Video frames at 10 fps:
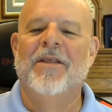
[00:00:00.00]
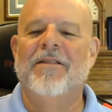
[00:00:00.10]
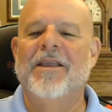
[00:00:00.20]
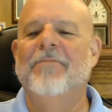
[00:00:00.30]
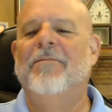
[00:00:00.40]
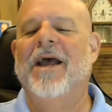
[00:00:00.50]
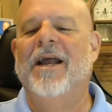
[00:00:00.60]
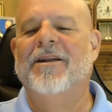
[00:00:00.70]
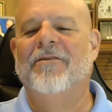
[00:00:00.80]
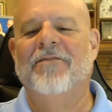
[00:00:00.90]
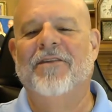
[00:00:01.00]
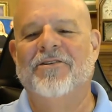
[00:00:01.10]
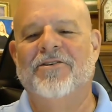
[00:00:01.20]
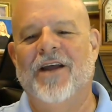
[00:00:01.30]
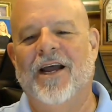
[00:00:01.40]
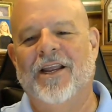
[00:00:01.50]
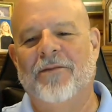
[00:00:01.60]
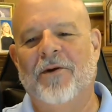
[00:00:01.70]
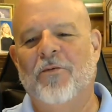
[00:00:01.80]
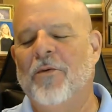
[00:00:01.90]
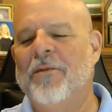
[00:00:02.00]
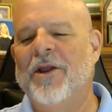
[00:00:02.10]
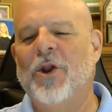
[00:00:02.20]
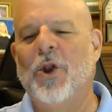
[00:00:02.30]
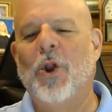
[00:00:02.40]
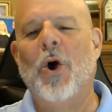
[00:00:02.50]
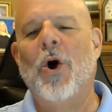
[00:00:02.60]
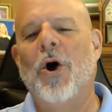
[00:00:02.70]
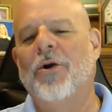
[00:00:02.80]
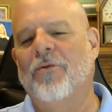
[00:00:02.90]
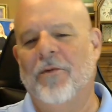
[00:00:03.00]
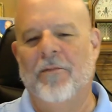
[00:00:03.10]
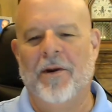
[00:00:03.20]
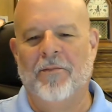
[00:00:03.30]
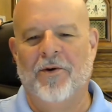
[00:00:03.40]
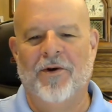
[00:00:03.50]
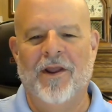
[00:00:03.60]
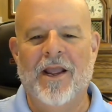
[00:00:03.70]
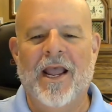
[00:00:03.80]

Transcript: The impact of this document will be long remembered,